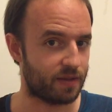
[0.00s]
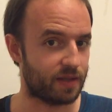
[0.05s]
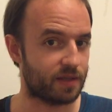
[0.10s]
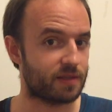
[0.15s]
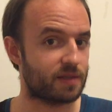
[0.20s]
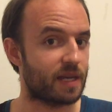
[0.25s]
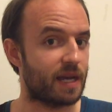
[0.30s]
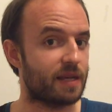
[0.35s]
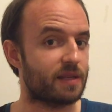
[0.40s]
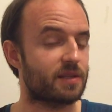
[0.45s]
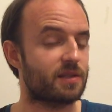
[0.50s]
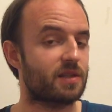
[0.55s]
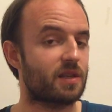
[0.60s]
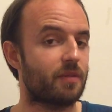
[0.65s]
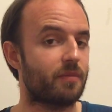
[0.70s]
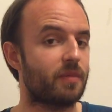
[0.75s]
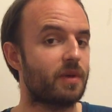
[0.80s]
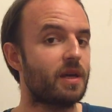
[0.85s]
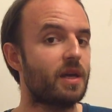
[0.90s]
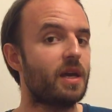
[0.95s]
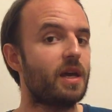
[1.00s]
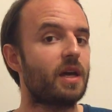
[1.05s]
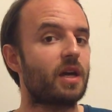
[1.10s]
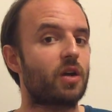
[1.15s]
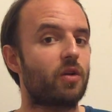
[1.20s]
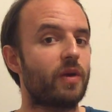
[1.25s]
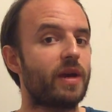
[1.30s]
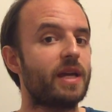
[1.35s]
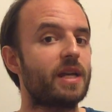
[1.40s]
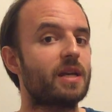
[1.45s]
This has some
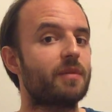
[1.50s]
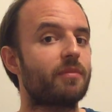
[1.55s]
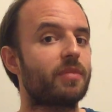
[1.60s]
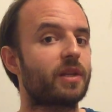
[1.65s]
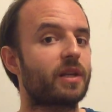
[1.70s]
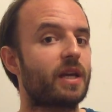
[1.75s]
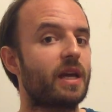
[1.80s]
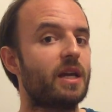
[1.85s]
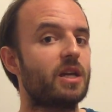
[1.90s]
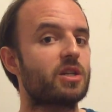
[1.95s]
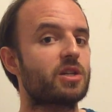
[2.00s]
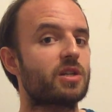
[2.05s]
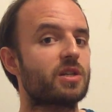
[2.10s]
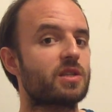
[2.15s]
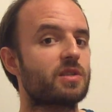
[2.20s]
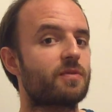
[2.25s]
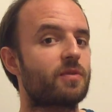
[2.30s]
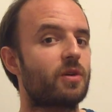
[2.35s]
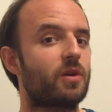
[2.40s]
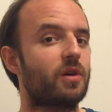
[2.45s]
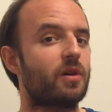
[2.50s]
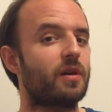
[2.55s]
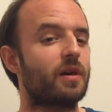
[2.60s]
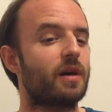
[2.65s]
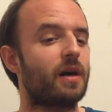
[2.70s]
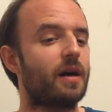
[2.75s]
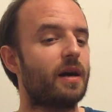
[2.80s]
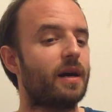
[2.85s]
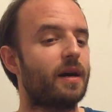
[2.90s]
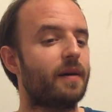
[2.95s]
great implications
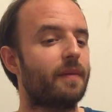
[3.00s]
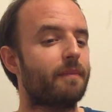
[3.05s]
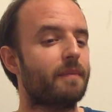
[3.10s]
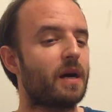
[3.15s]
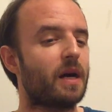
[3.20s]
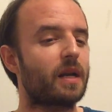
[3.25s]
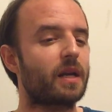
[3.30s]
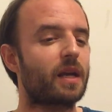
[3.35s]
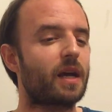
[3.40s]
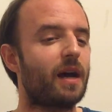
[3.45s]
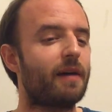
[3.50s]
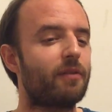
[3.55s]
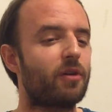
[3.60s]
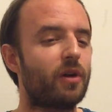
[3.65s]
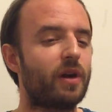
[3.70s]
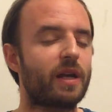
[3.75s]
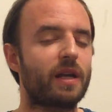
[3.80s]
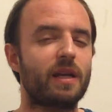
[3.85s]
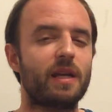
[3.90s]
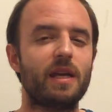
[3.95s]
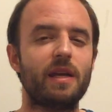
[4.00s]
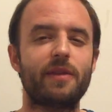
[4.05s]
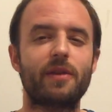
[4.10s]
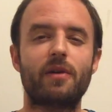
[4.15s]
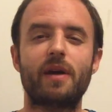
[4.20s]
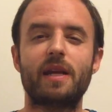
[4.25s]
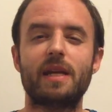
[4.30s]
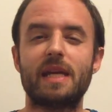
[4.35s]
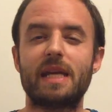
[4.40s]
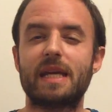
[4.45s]
for uncovering
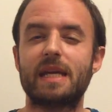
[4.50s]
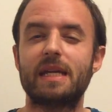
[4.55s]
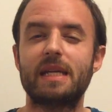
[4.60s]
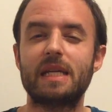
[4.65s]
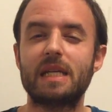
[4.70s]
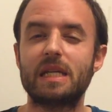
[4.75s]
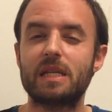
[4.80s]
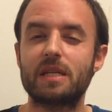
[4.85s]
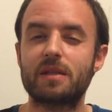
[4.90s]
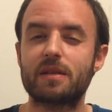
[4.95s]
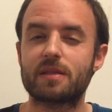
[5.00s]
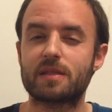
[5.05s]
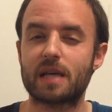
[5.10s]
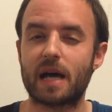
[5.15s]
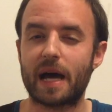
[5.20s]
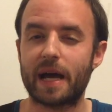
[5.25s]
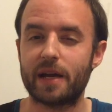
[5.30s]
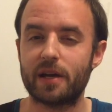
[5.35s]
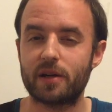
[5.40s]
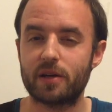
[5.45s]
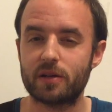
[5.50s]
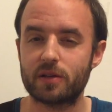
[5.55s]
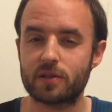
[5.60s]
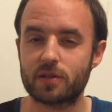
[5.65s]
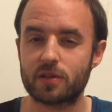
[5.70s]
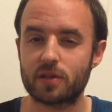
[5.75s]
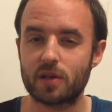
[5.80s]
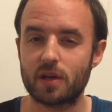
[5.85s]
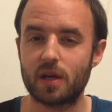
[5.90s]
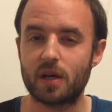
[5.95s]
either any hidden
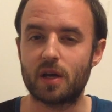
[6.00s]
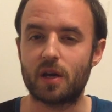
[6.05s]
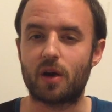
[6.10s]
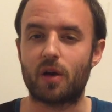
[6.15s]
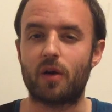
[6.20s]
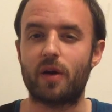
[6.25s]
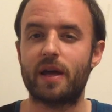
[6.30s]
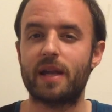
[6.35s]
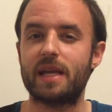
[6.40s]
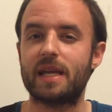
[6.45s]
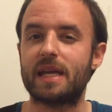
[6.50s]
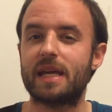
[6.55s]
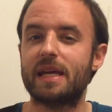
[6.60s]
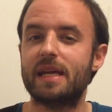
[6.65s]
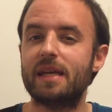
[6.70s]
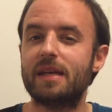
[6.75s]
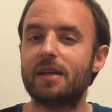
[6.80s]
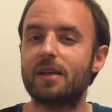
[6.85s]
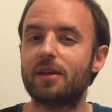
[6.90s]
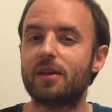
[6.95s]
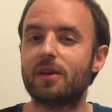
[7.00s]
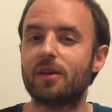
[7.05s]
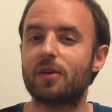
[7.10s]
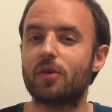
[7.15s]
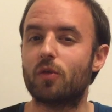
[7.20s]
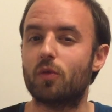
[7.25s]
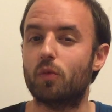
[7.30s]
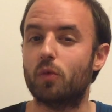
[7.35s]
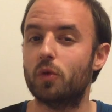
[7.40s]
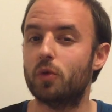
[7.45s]
desires or any hidden
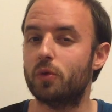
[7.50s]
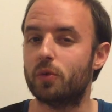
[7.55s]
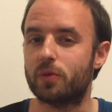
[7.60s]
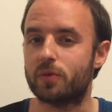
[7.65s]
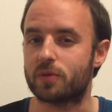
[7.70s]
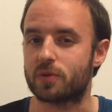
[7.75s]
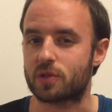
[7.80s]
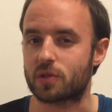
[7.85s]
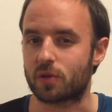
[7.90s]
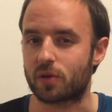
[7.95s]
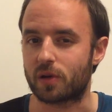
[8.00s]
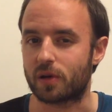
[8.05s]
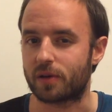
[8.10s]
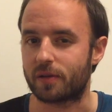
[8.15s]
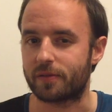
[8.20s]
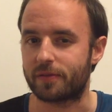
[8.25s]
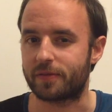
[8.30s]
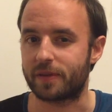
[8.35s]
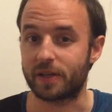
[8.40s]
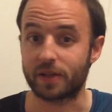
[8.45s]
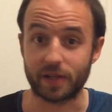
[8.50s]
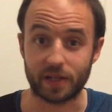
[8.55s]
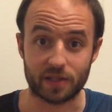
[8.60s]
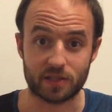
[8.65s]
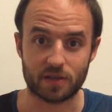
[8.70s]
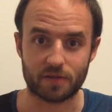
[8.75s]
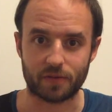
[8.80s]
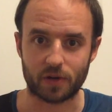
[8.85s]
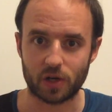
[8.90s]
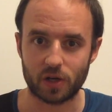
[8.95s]
wounds or
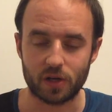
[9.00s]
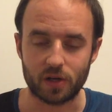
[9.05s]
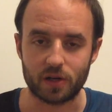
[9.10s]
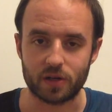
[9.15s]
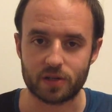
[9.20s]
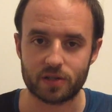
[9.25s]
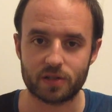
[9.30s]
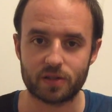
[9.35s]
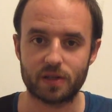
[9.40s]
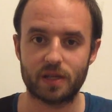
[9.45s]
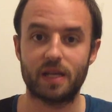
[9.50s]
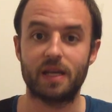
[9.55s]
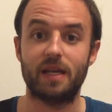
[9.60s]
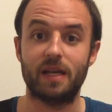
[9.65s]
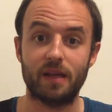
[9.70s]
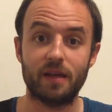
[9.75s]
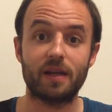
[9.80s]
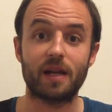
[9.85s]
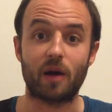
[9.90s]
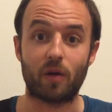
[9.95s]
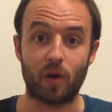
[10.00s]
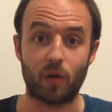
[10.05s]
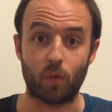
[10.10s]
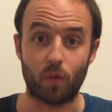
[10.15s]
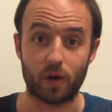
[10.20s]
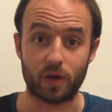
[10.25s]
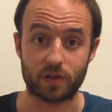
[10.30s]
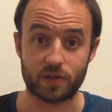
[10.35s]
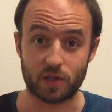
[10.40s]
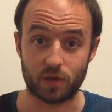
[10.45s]
feelings of hurt in our
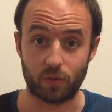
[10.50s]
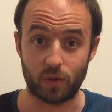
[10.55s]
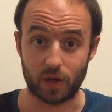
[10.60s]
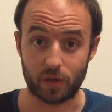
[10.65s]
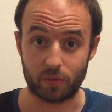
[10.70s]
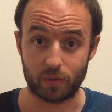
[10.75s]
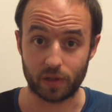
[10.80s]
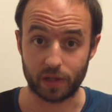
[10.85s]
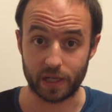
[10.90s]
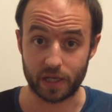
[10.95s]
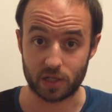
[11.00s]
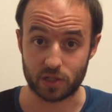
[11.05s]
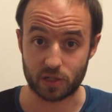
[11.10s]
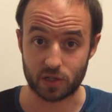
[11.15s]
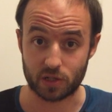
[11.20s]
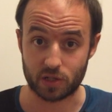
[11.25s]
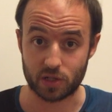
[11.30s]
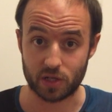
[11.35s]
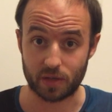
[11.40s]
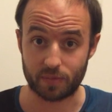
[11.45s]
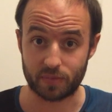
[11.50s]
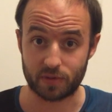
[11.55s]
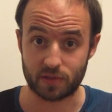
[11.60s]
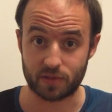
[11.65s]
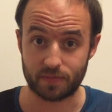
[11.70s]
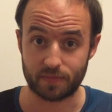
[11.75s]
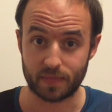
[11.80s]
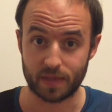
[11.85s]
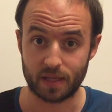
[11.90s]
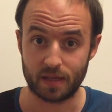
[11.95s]
one-to-one
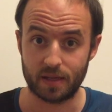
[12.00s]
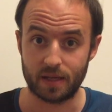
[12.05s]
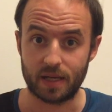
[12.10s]
relationships.